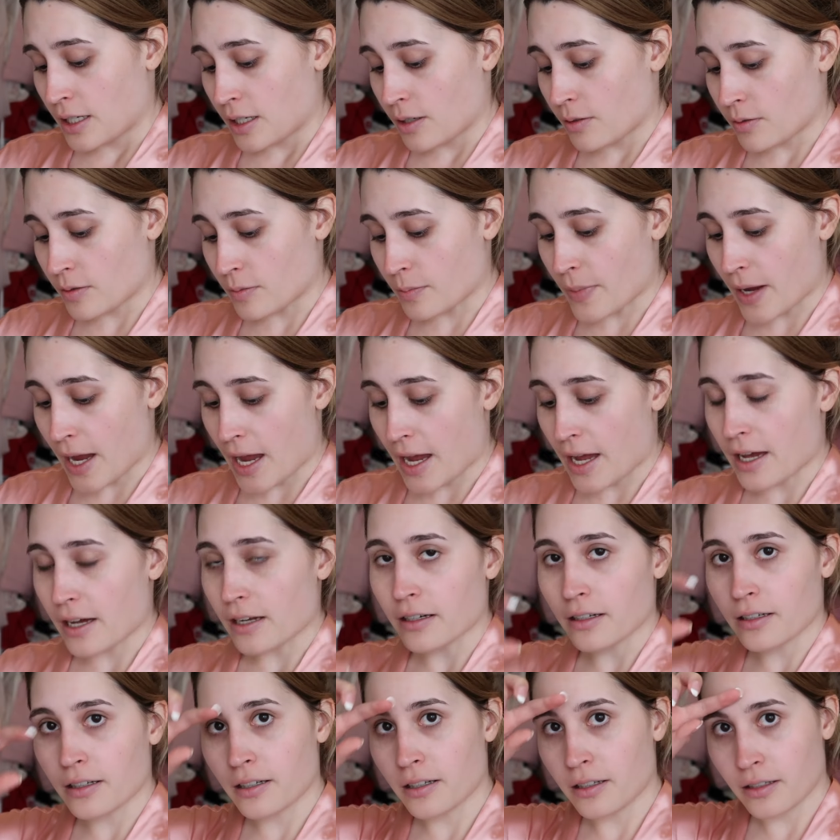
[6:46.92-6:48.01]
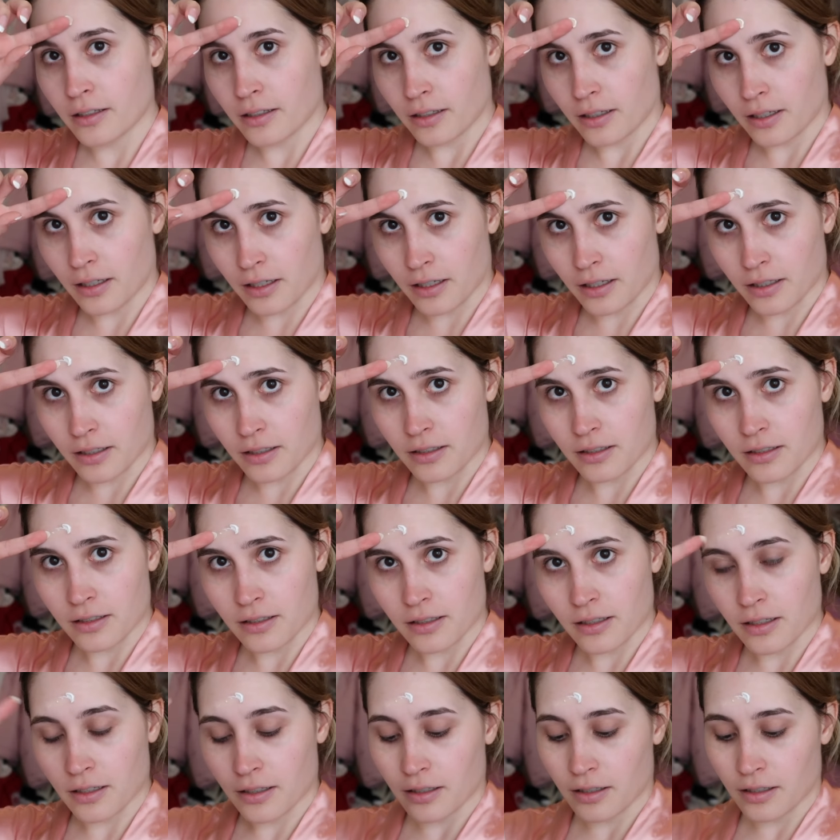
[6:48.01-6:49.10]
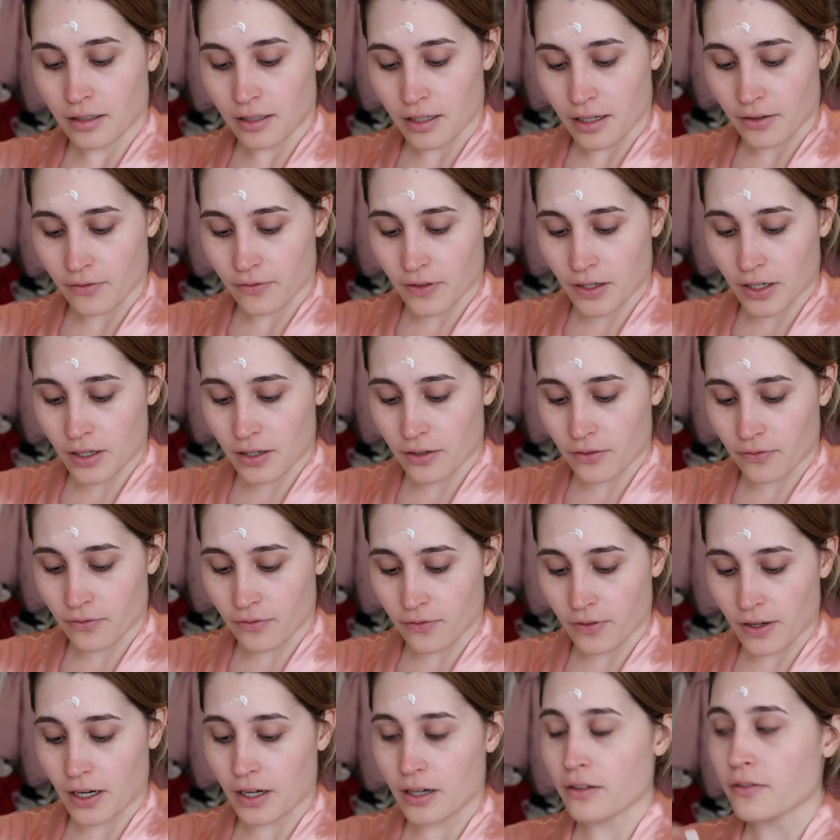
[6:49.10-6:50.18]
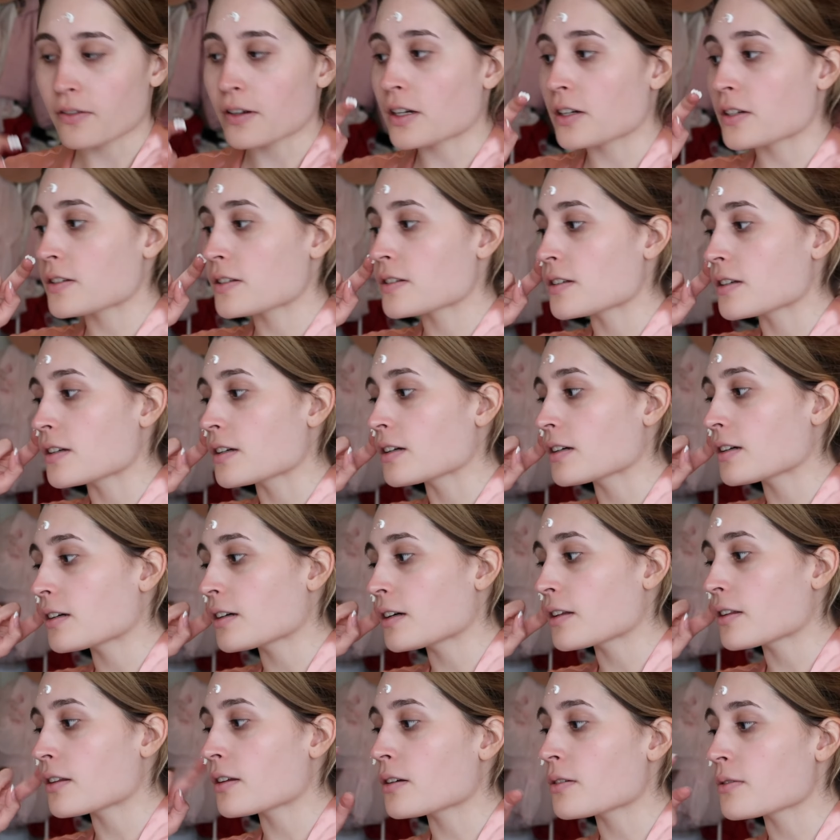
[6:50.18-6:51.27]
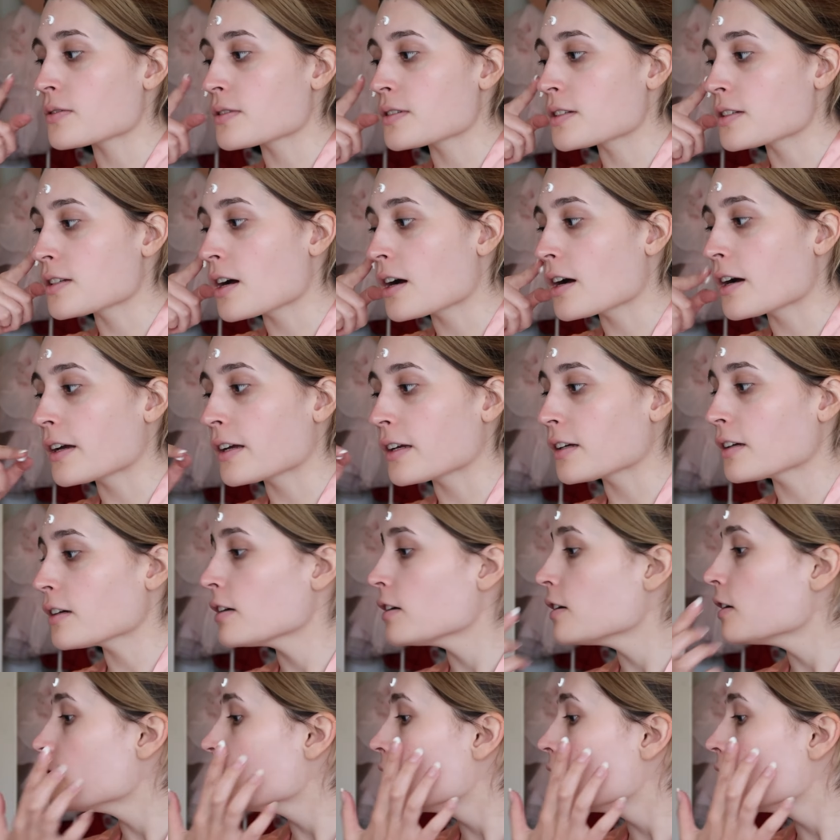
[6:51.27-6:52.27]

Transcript: it was bad and yeah, very, very, very sick. I thought I was dying.